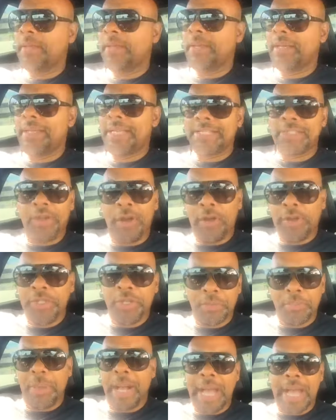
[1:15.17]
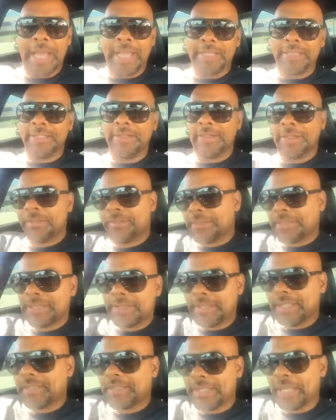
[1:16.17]
and that's all your mind you know
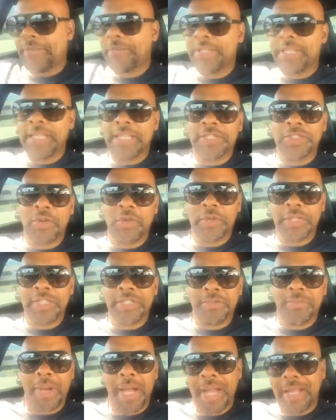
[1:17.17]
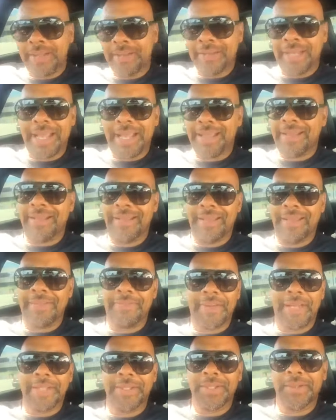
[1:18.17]
it's, it's everything that's going in your mind you're like uh,
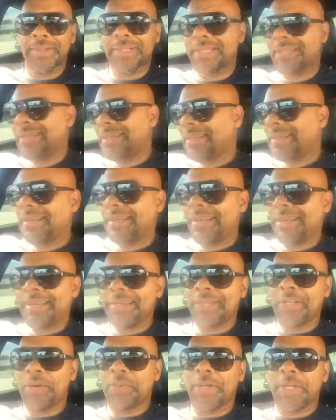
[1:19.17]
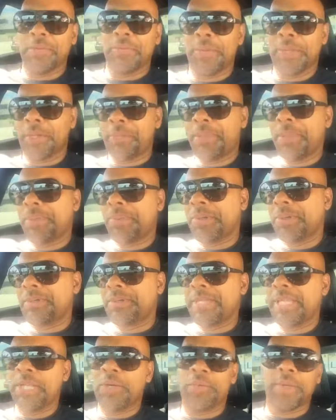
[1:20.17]
if i do it you know what what are people gonna
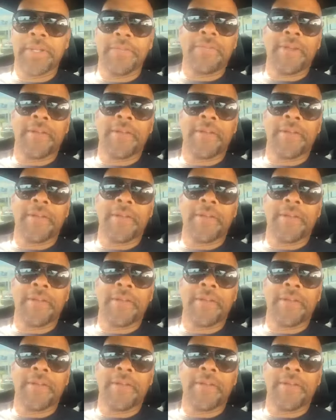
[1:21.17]
think what if i